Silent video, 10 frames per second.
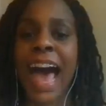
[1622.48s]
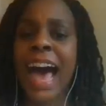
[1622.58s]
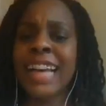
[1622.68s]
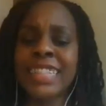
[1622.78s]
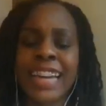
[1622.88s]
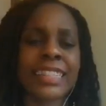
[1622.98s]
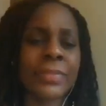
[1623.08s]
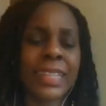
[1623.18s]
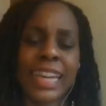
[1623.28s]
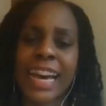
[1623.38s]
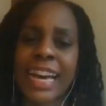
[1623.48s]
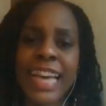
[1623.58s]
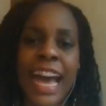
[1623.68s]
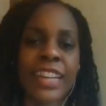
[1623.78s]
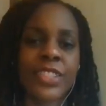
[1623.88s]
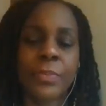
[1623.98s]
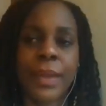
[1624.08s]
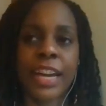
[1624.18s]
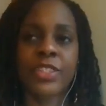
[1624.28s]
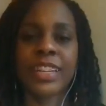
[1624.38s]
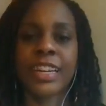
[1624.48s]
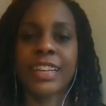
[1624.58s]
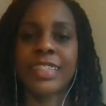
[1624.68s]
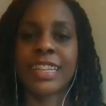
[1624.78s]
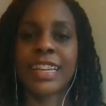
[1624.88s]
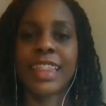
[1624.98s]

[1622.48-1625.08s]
Jasmine, yes, as you mentioned,